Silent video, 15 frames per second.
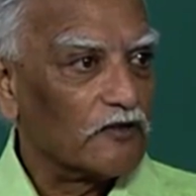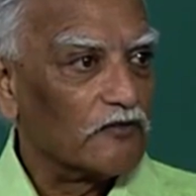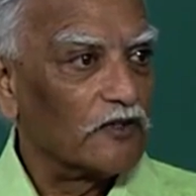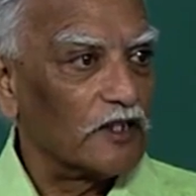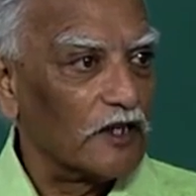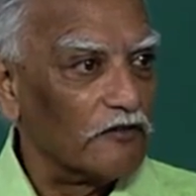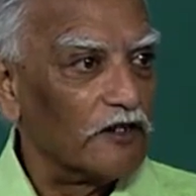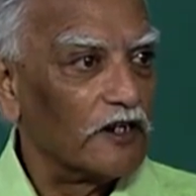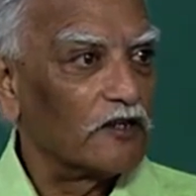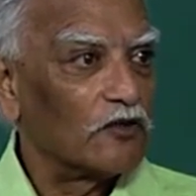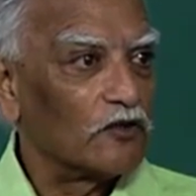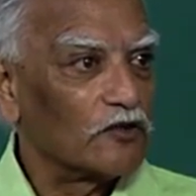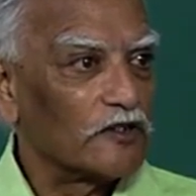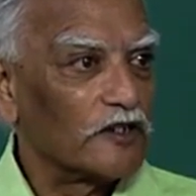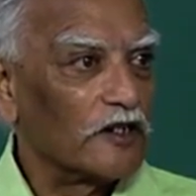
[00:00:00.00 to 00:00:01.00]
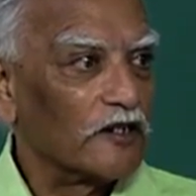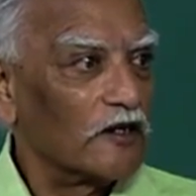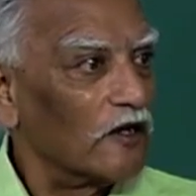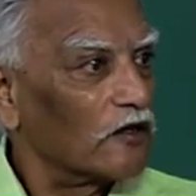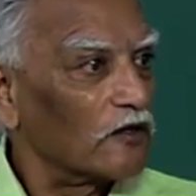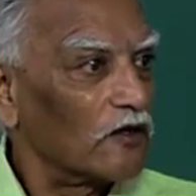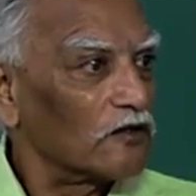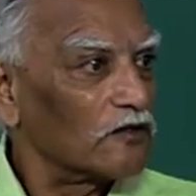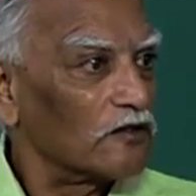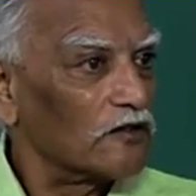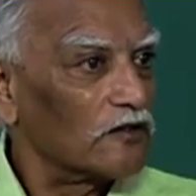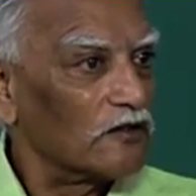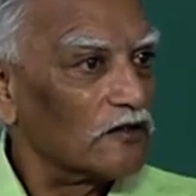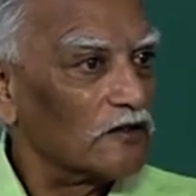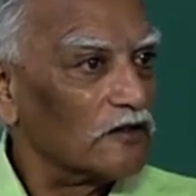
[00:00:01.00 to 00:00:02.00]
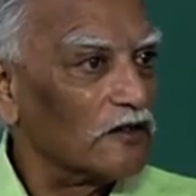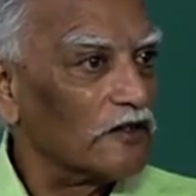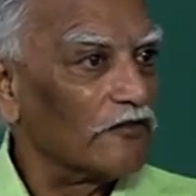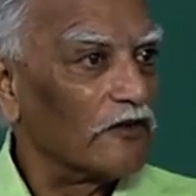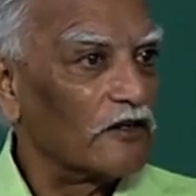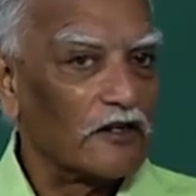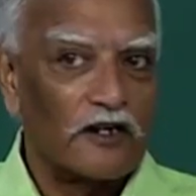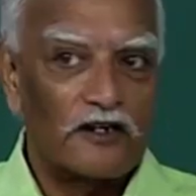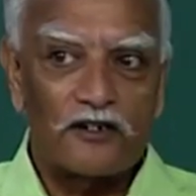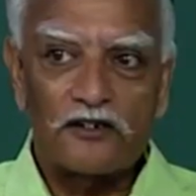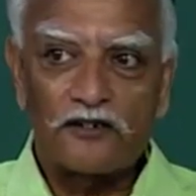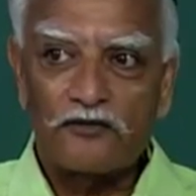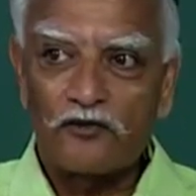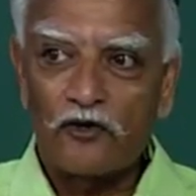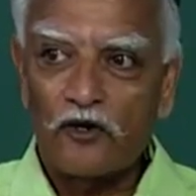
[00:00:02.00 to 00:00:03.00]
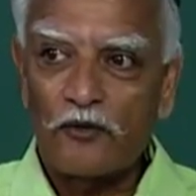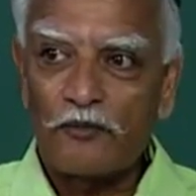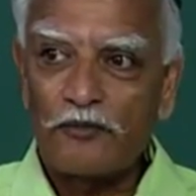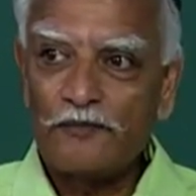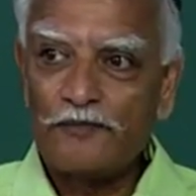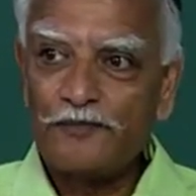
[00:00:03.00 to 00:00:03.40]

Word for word: with every crusade across different countries of Europe.